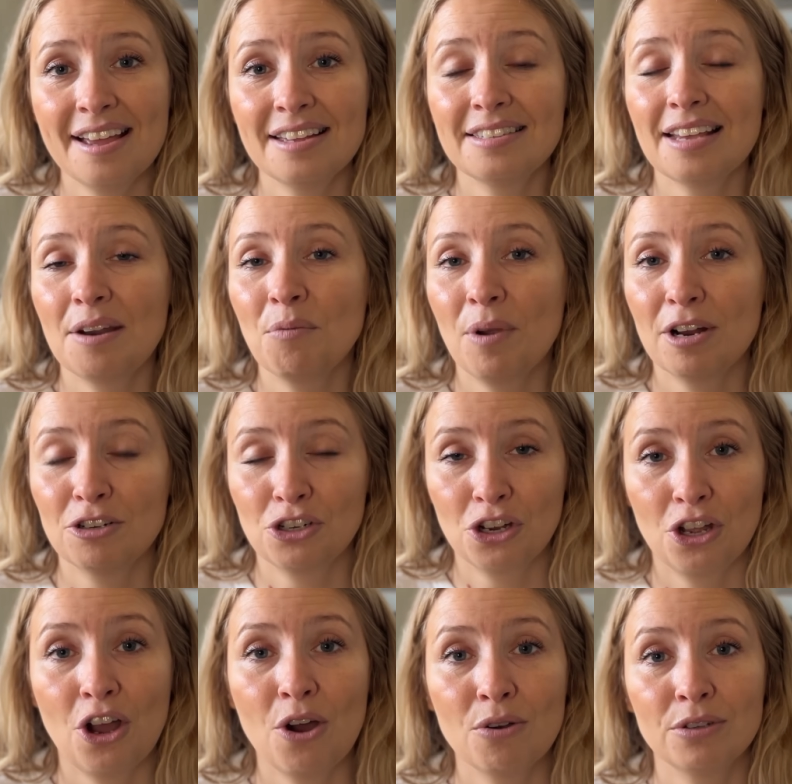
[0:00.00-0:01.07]
is and where it
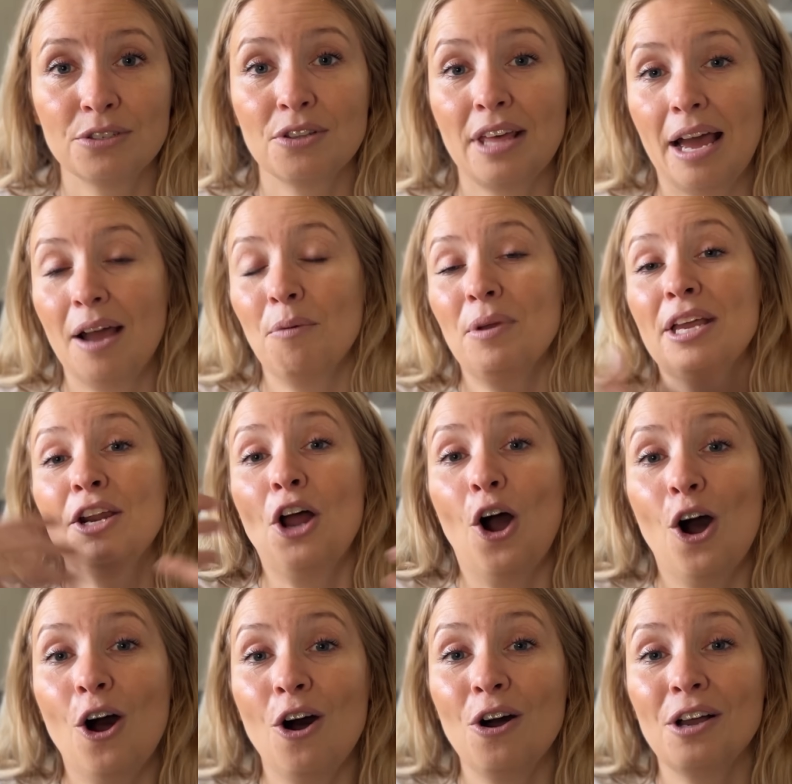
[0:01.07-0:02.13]
should go so that we can
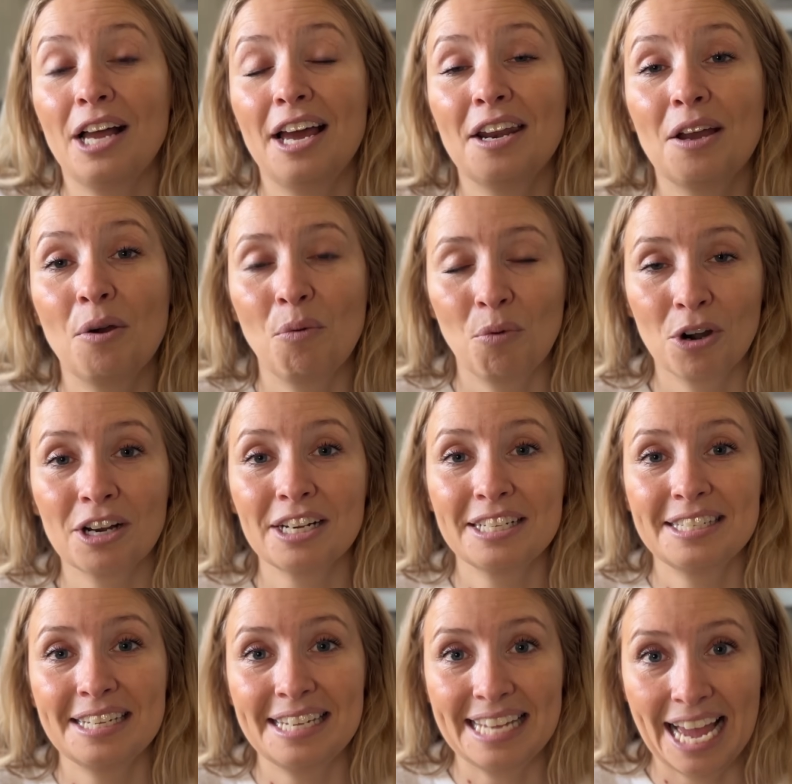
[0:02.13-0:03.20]
all kind of work
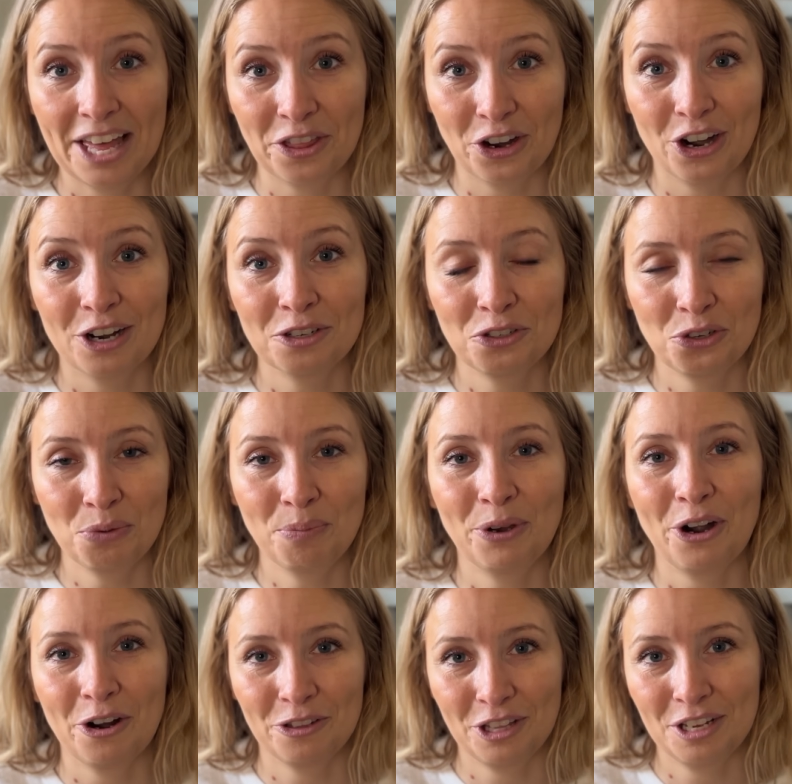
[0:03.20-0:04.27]
together to
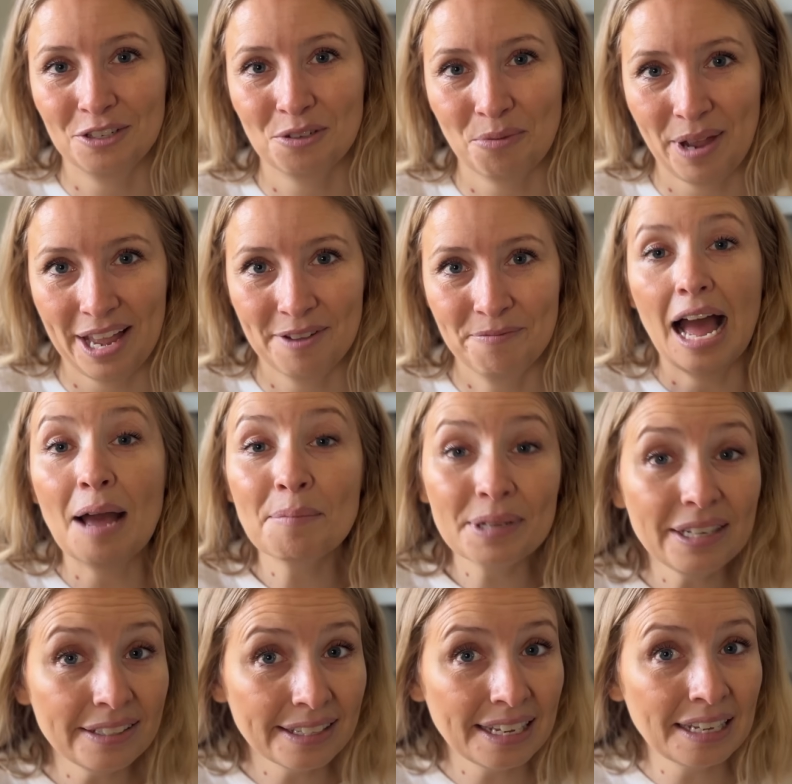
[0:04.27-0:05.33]
put our things away. I'm
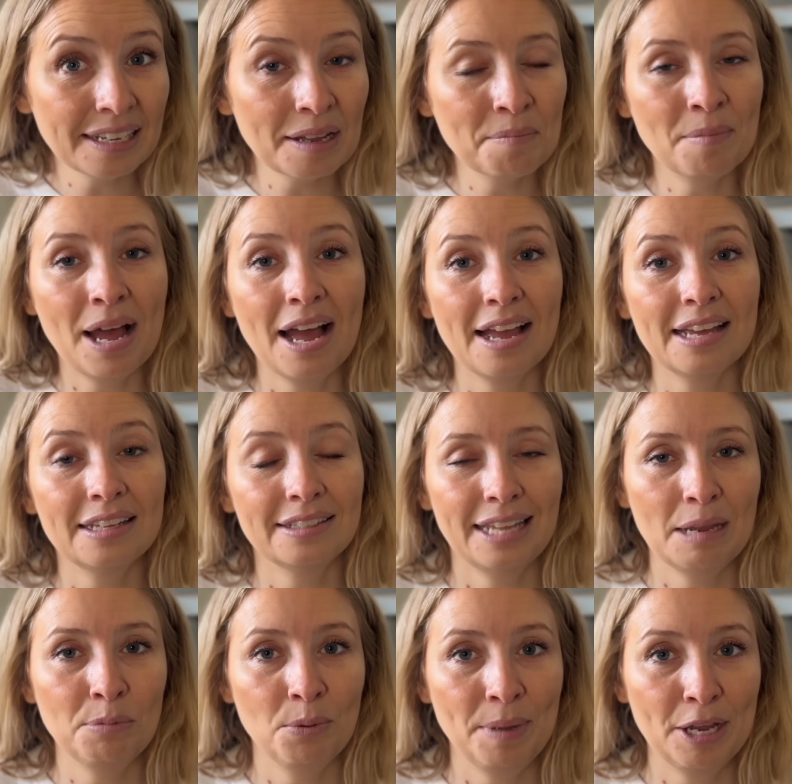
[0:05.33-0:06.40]
gonna link my
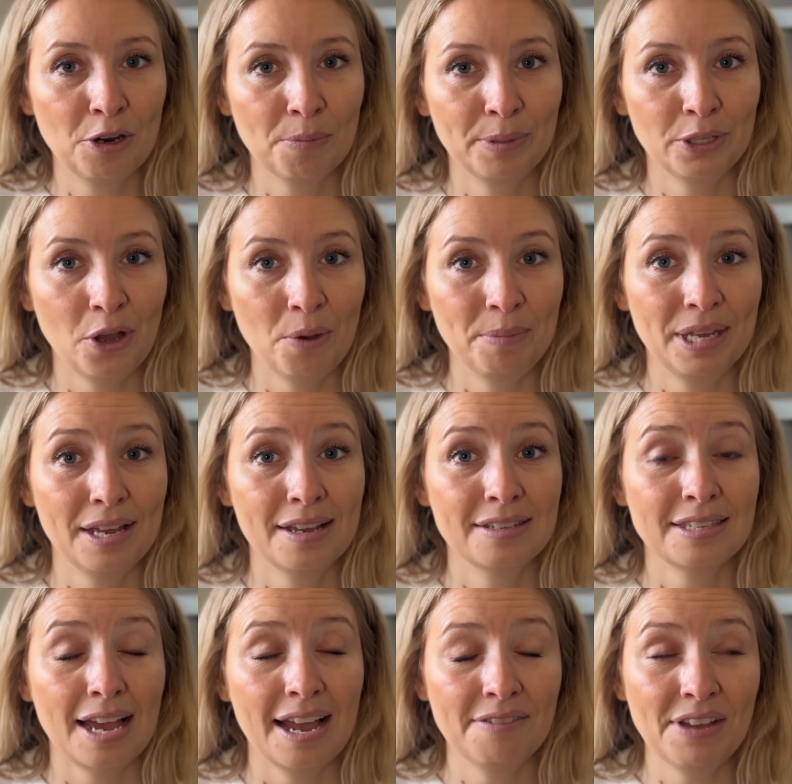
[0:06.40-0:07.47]
label maker below
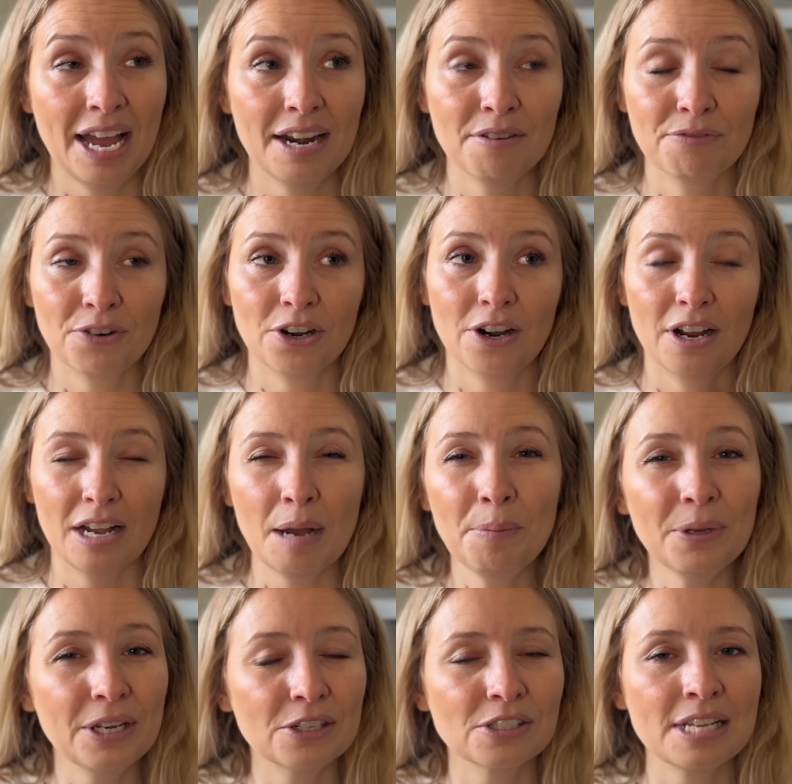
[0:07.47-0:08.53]
because I've had it for a
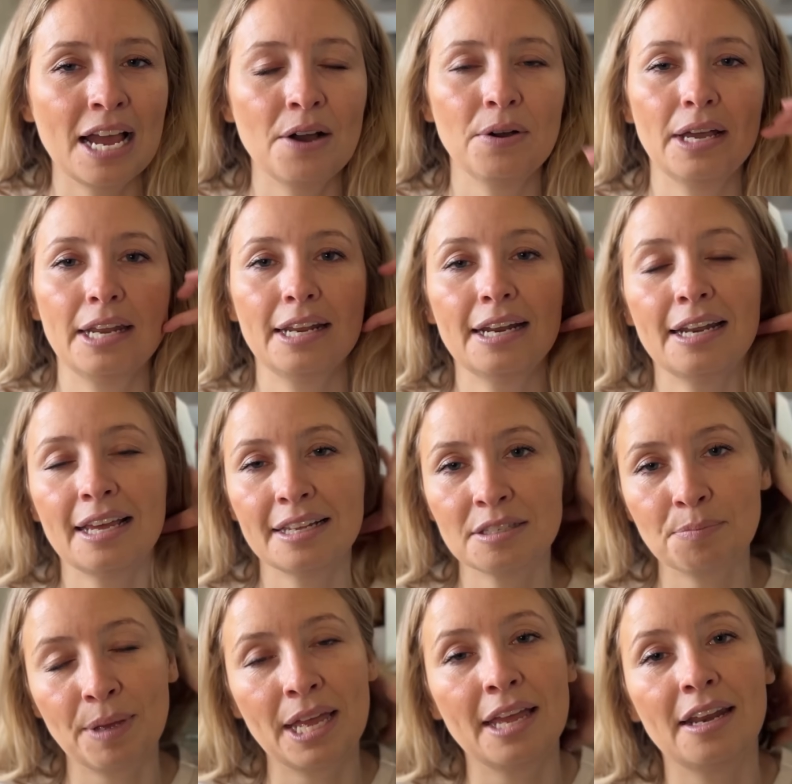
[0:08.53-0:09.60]
couple years now and it
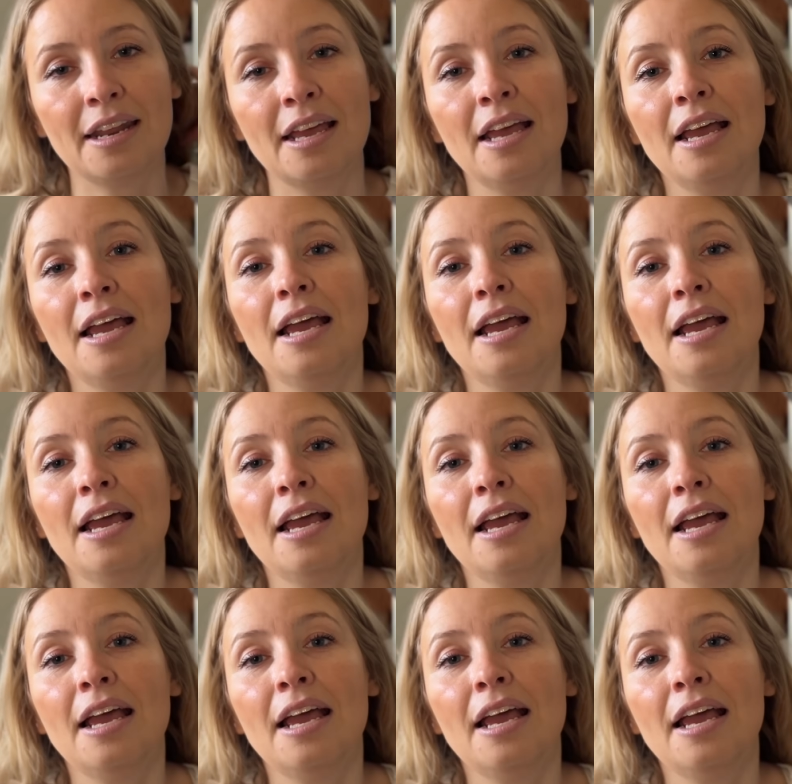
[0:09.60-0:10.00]
has been